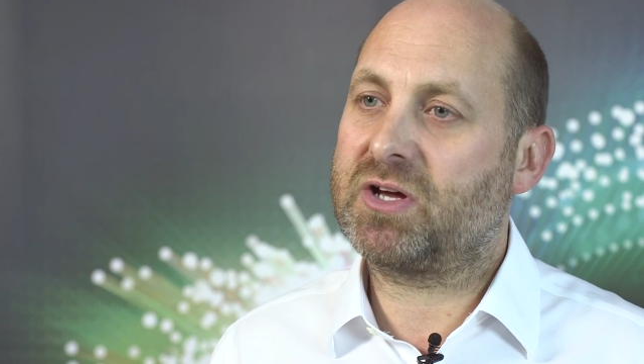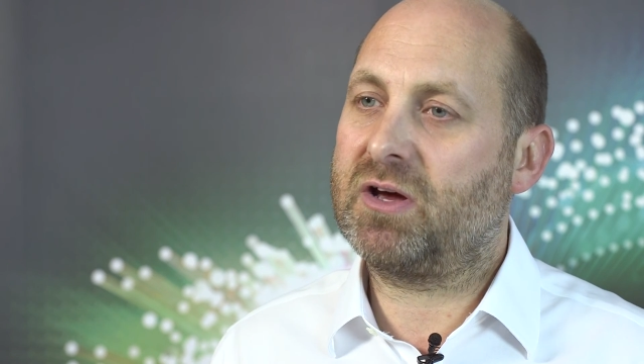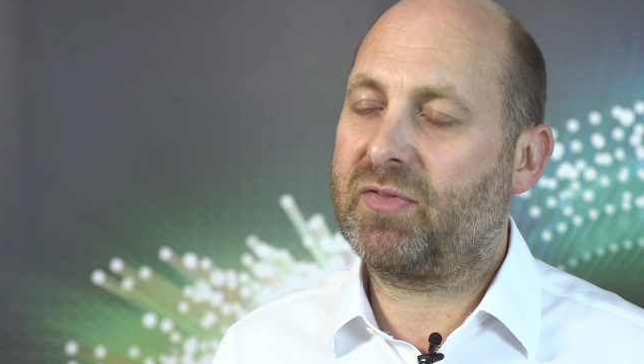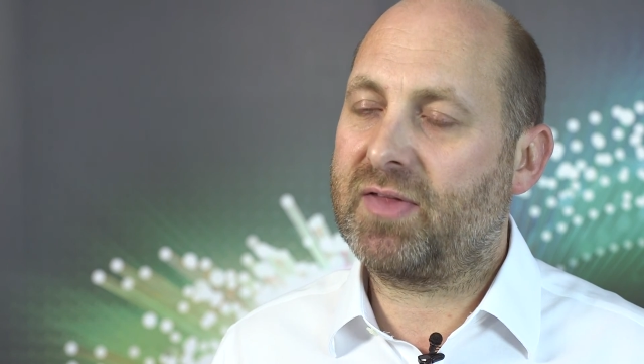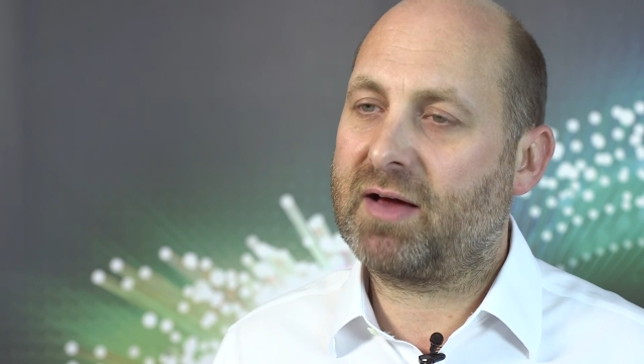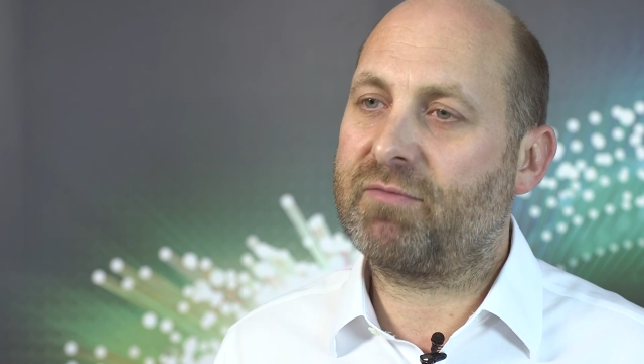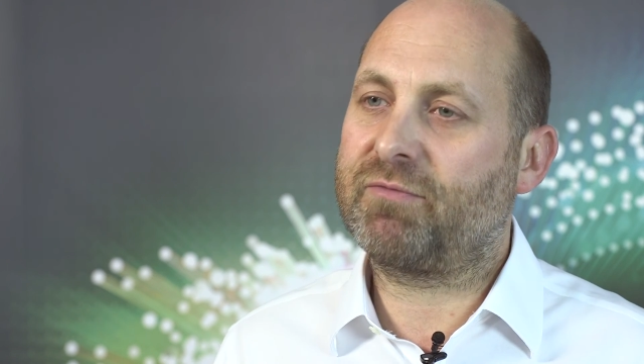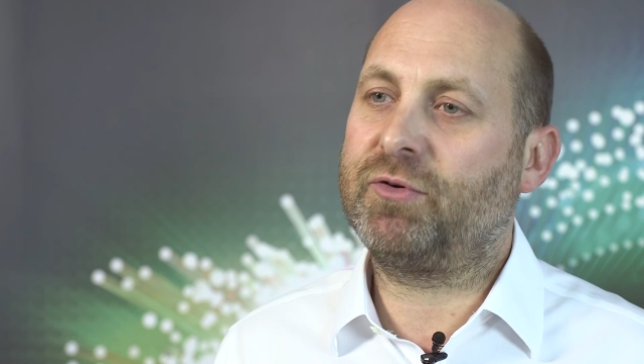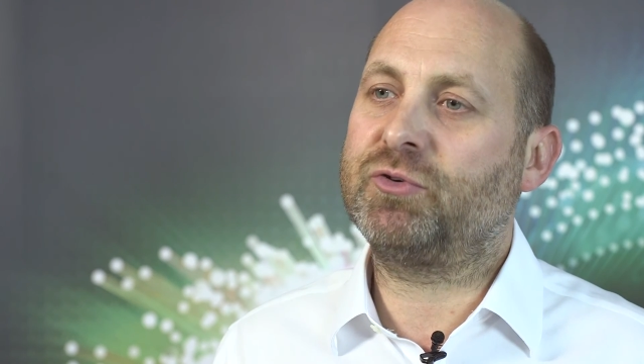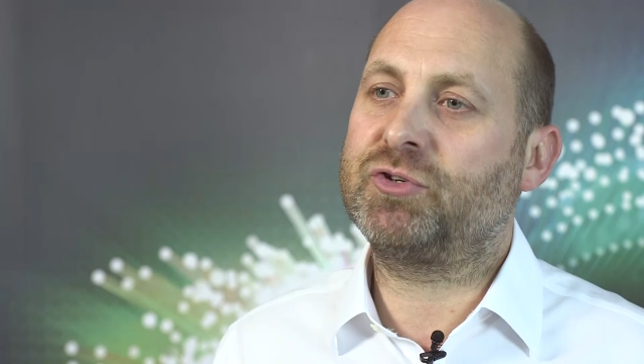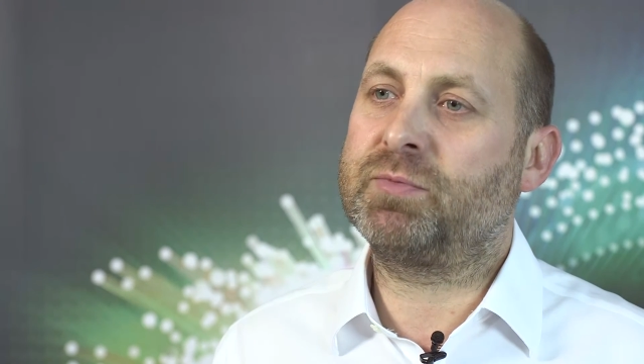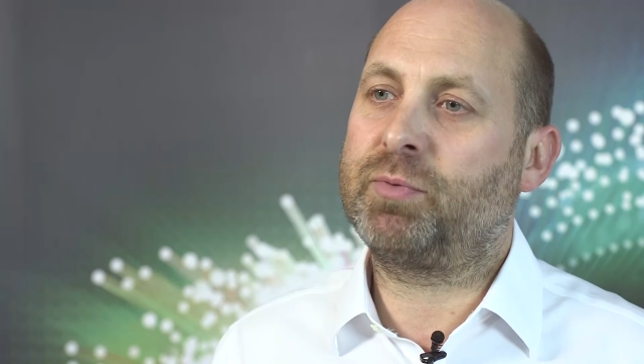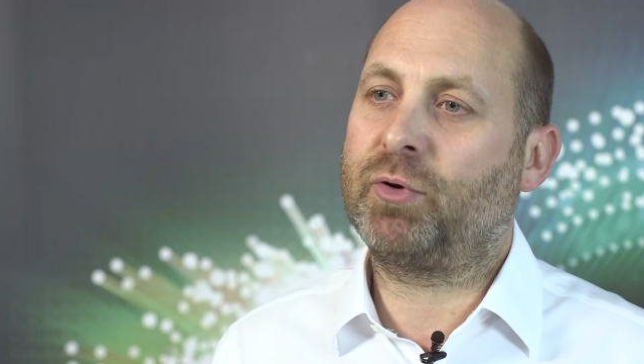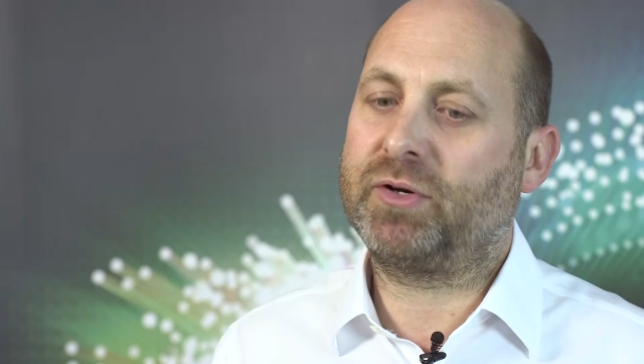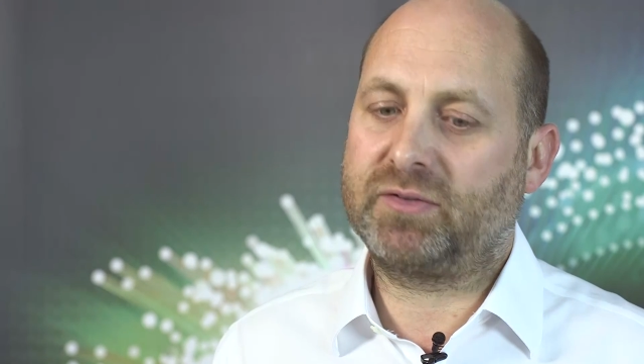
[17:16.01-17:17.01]
at that
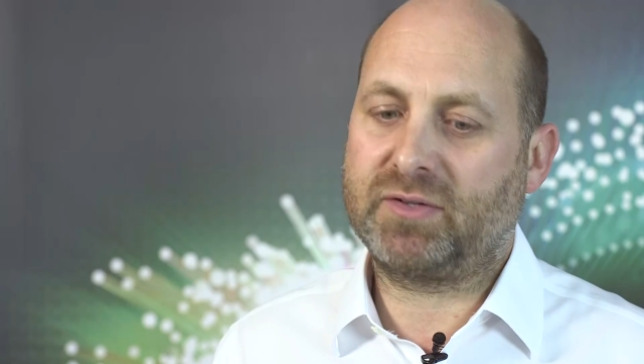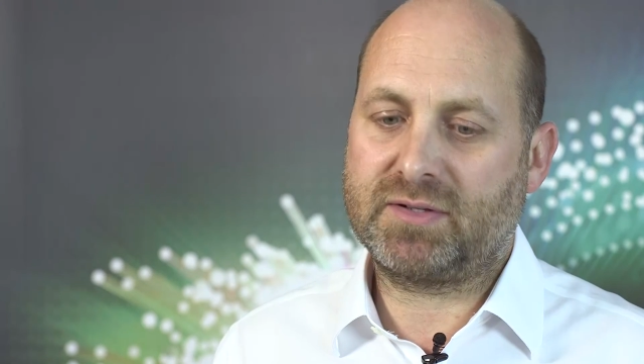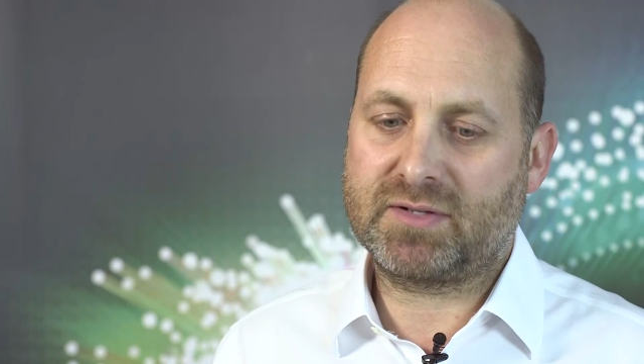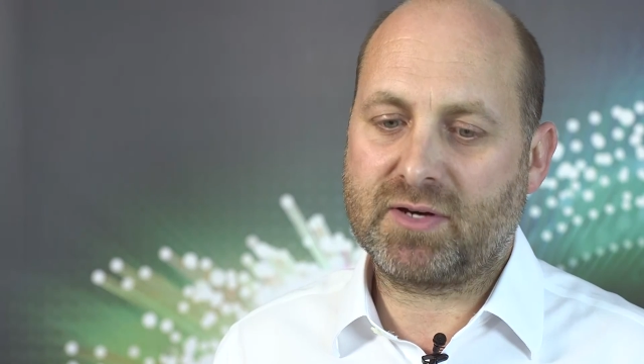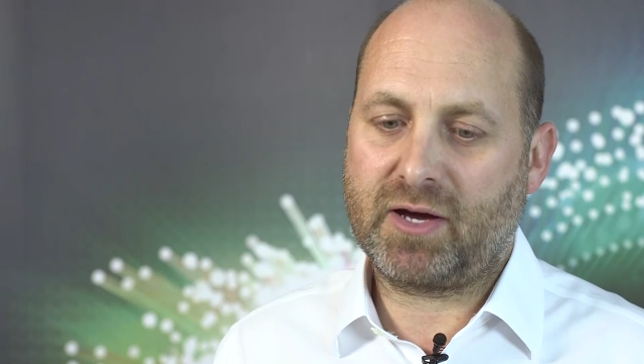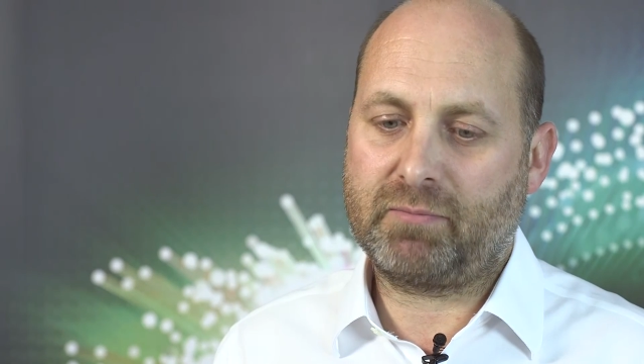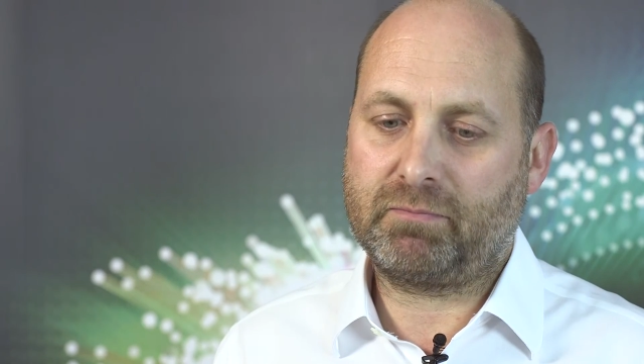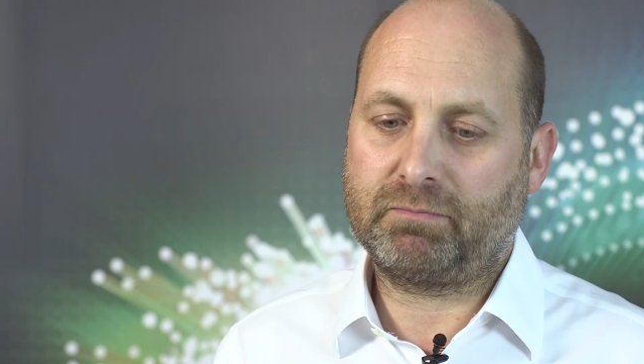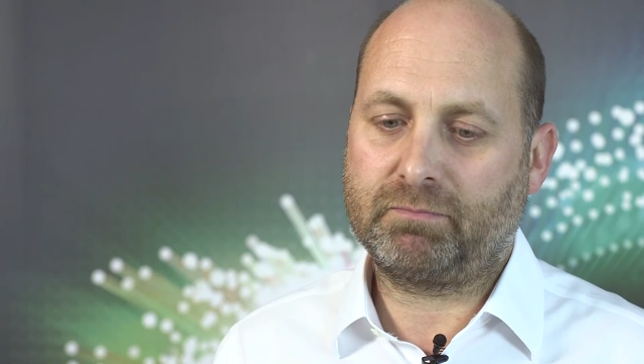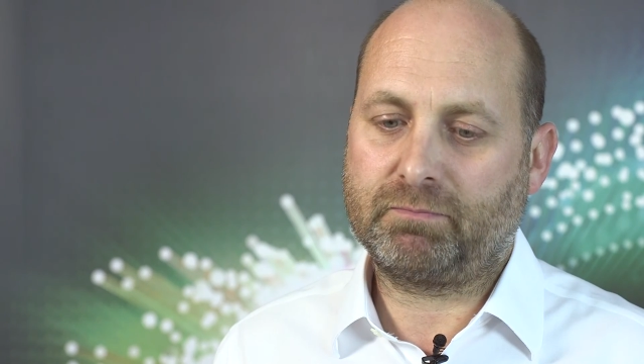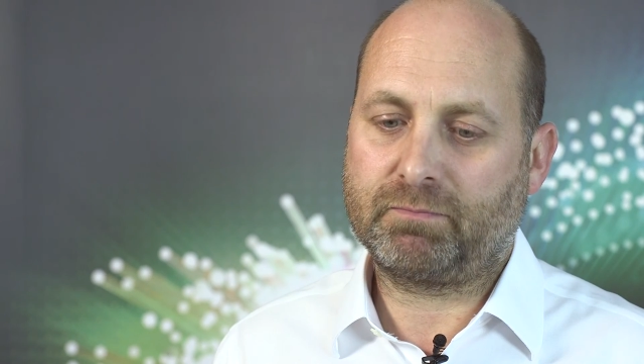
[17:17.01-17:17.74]
future point in time.